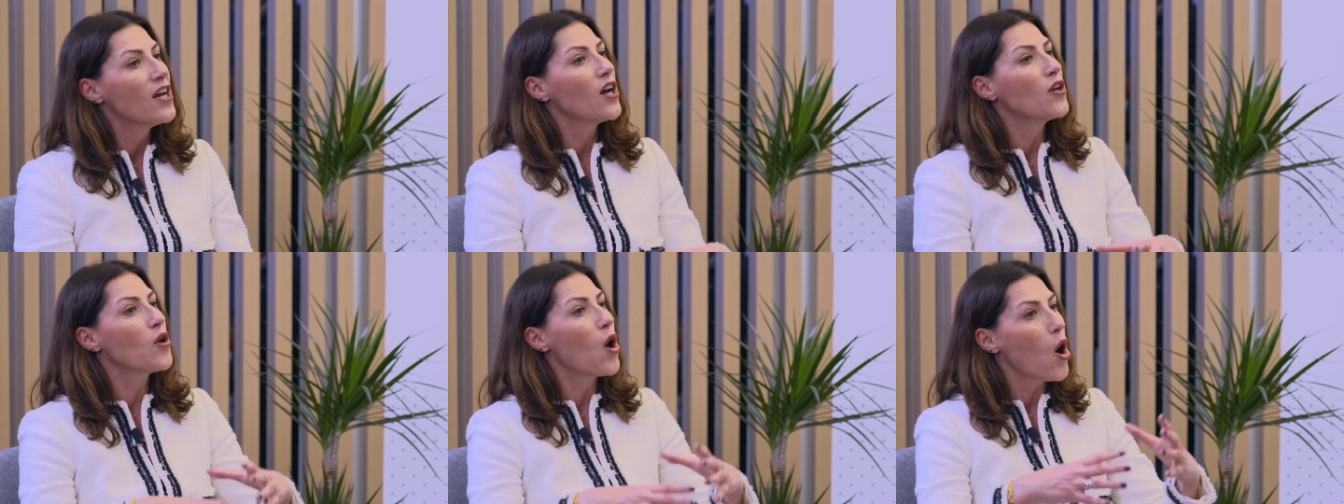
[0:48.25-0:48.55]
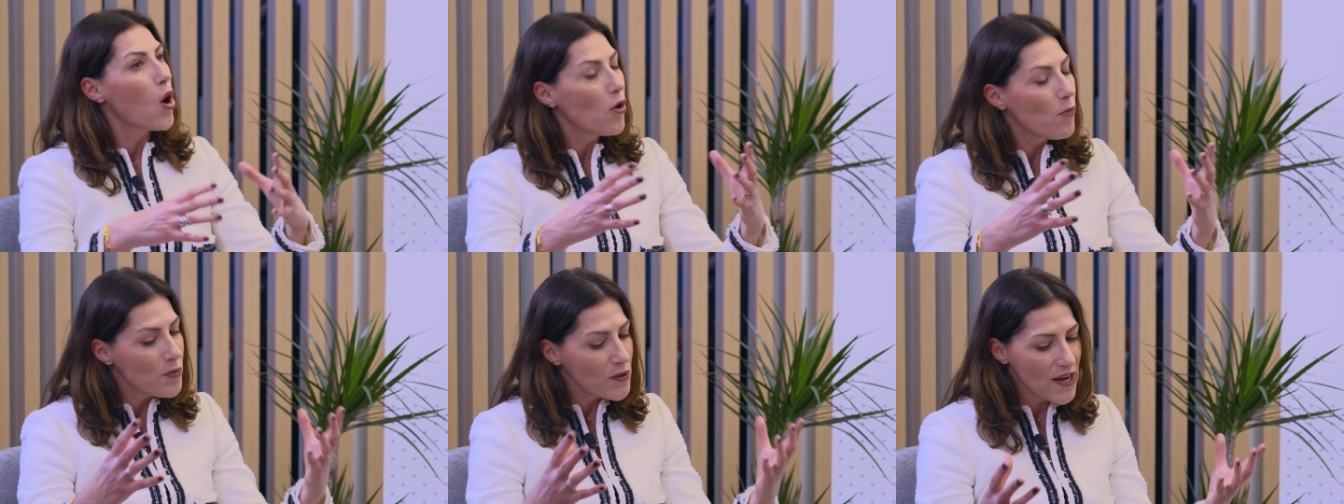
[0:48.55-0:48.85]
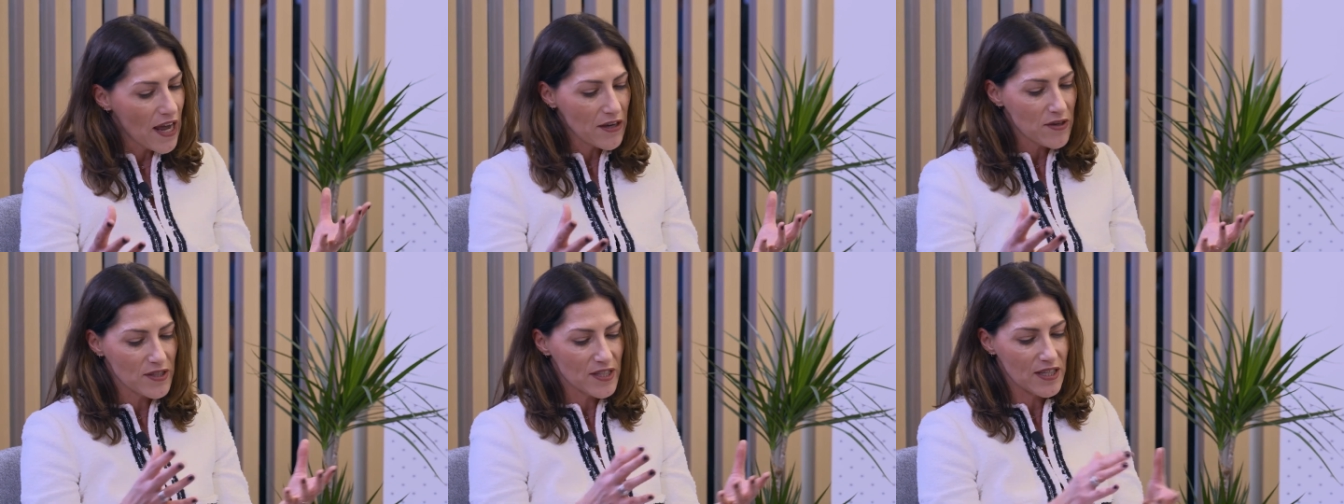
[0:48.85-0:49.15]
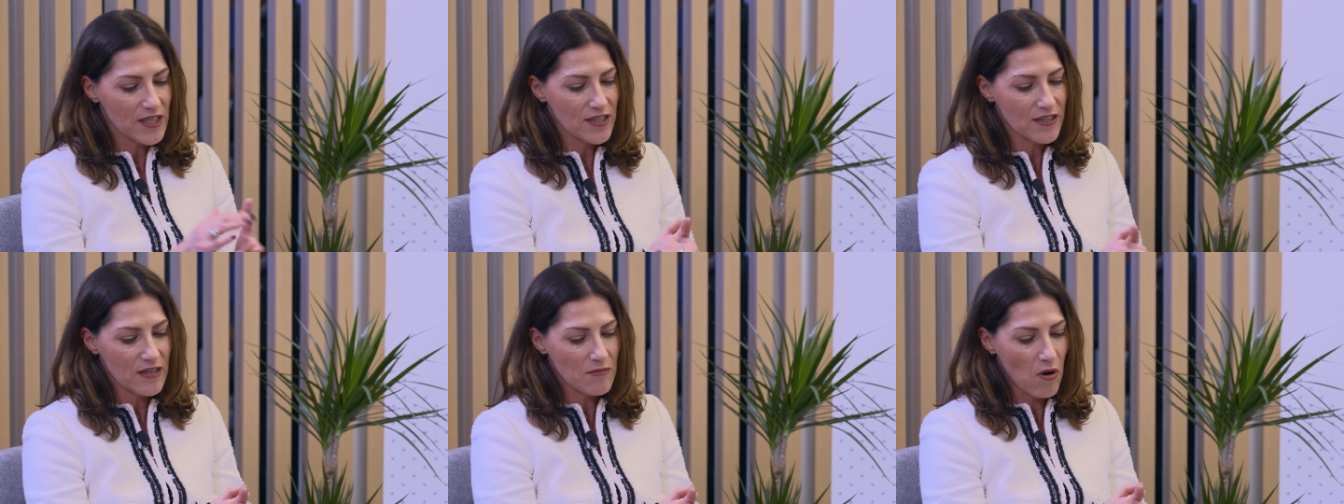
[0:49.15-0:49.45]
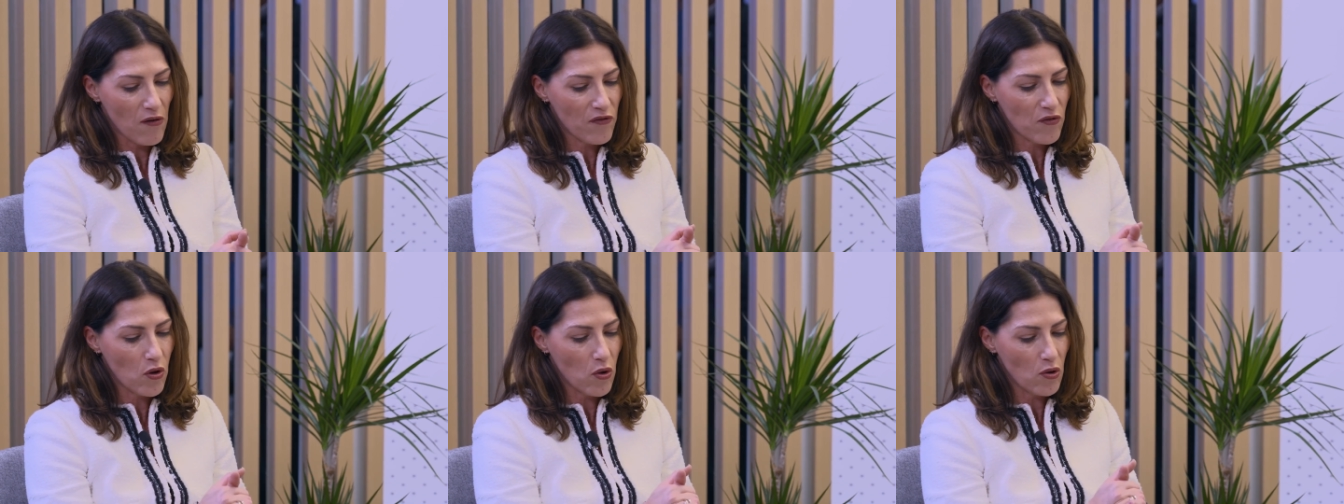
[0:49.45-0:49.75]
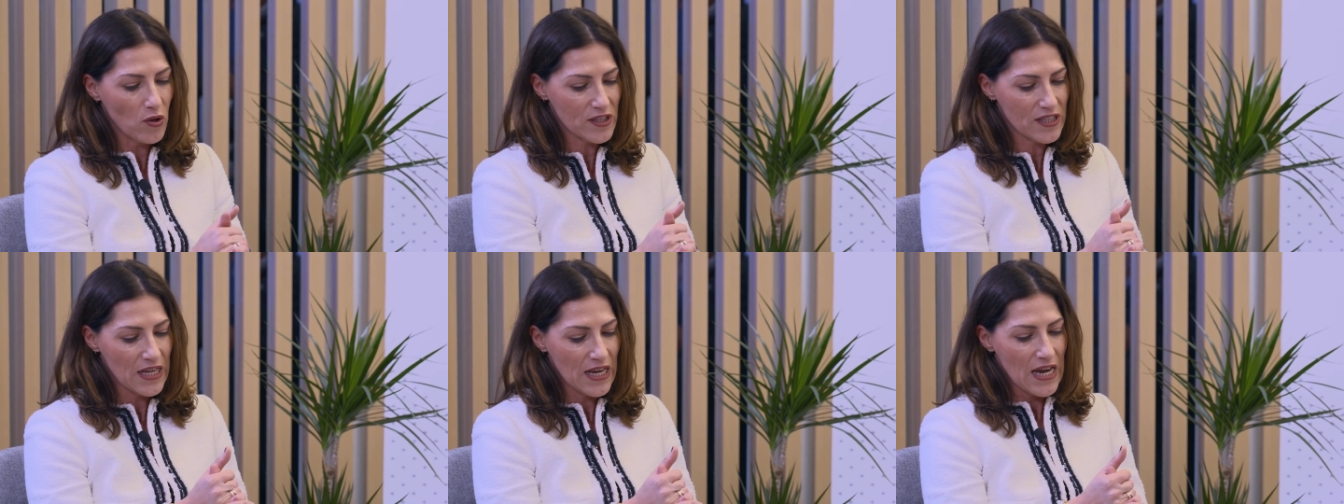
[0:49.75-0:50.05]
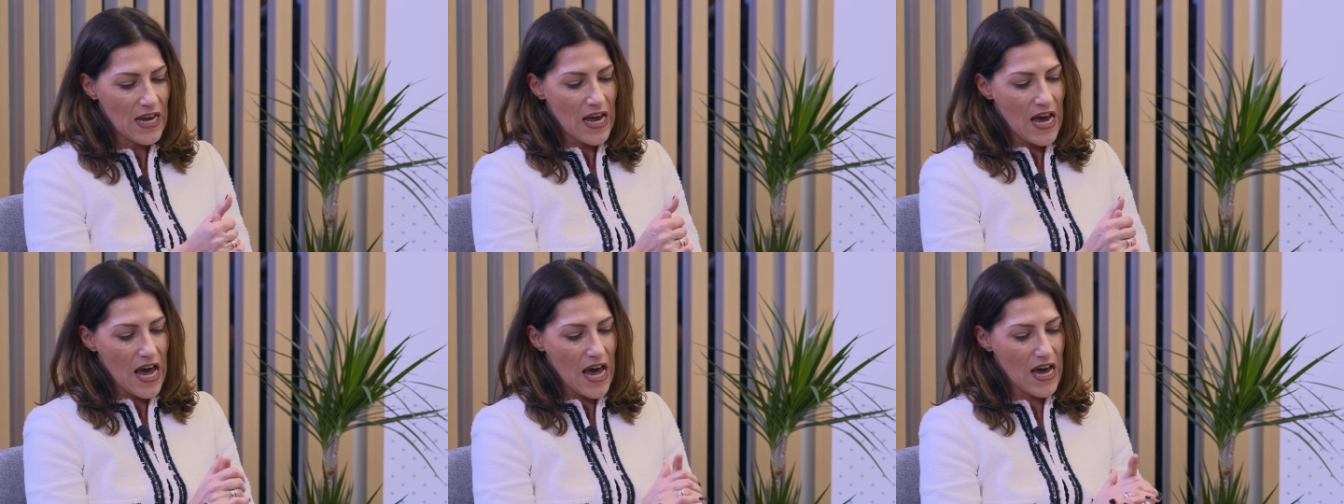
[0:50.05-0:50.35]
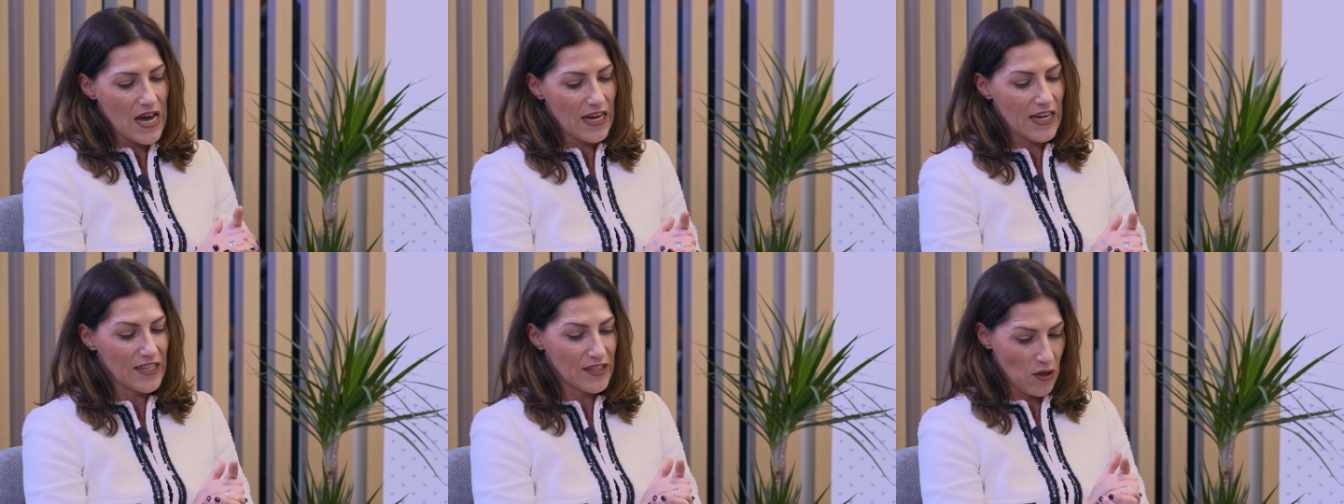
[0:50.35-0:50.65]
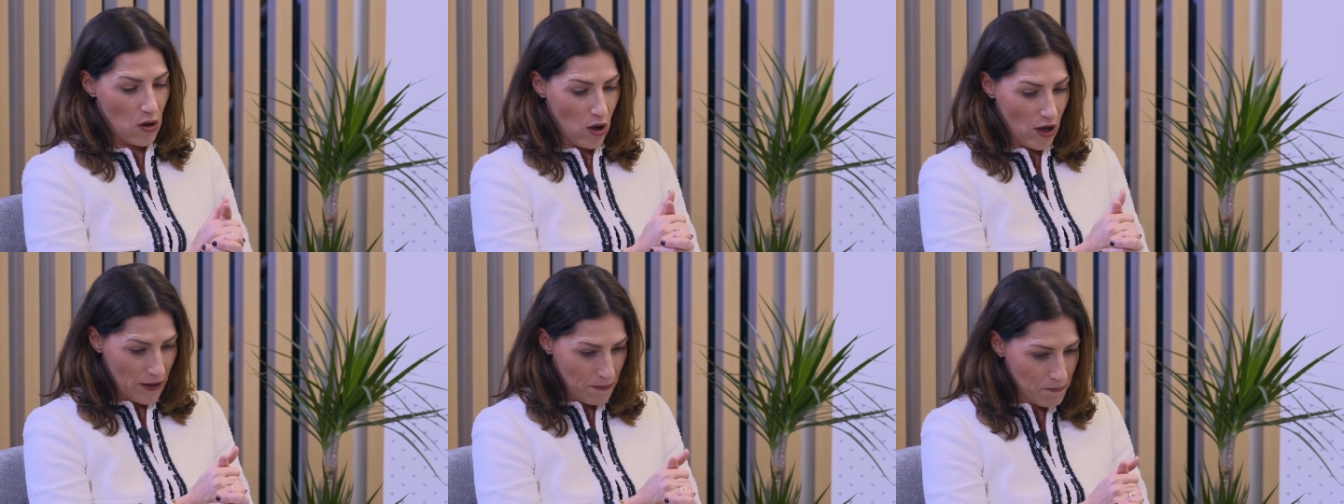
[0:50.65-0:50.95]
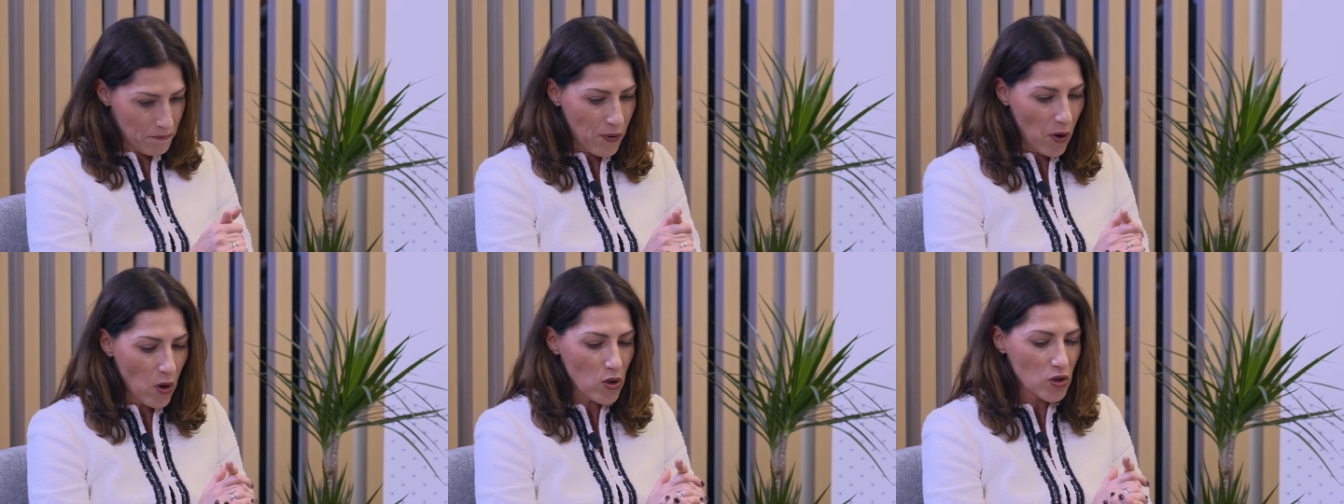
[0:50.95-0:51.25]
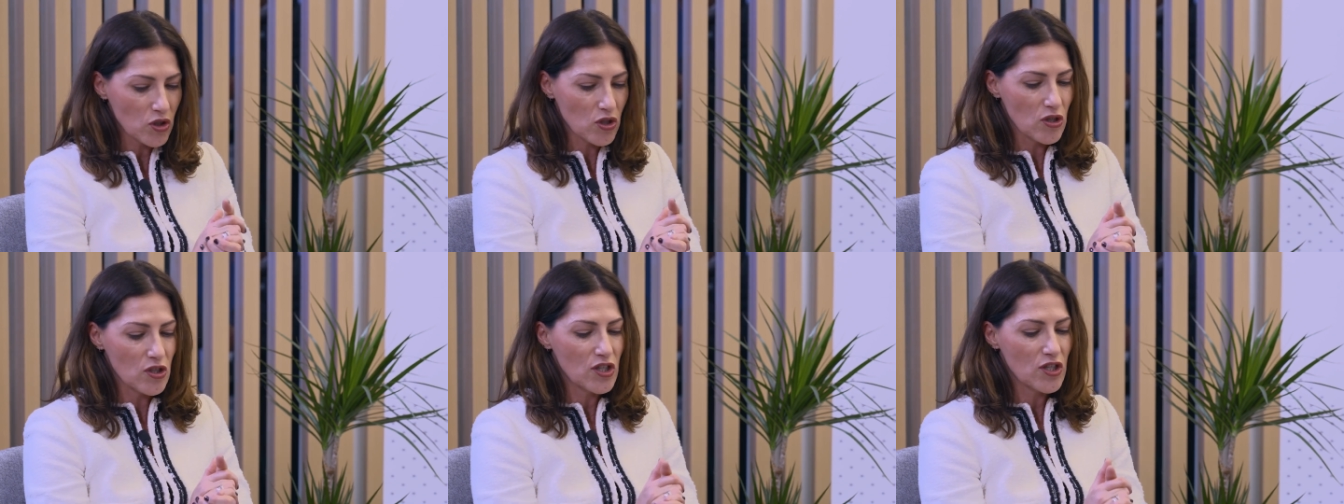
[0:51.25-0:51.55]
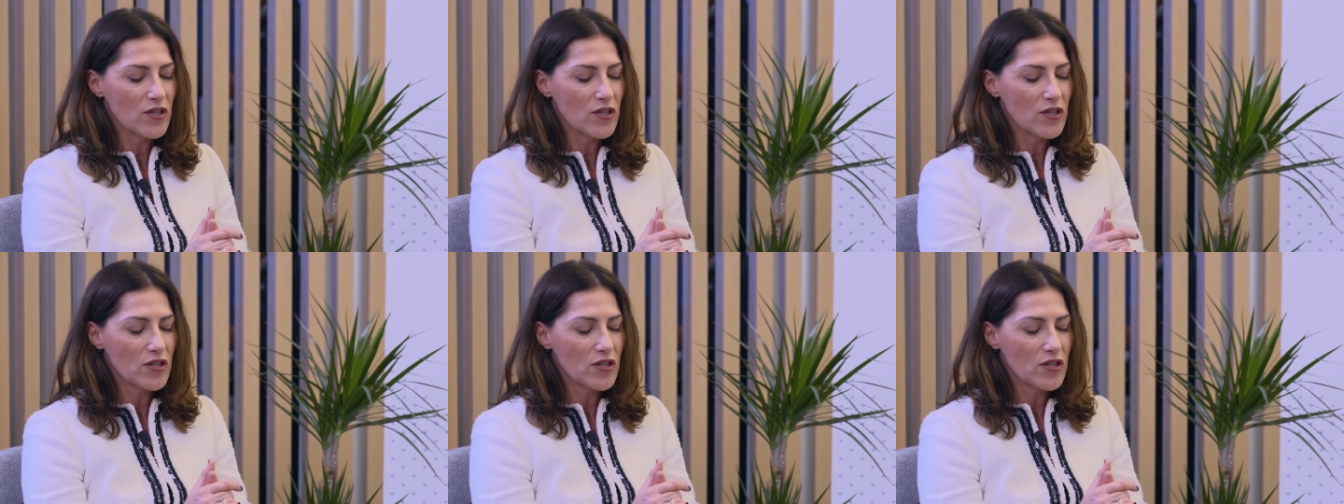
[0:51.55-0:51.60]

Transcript: an open ecosystem, of course, uh, is important.